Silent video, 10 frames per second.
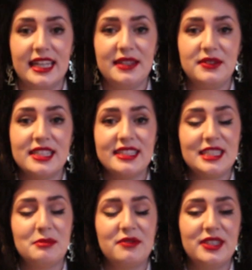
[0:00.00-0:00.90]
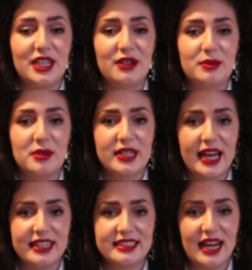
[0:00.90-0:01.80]
If you didn't see my video from the
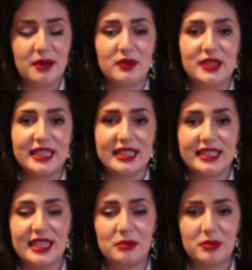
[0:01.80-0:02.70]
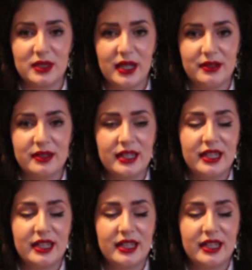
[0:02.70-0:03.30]
night, I will link that down below.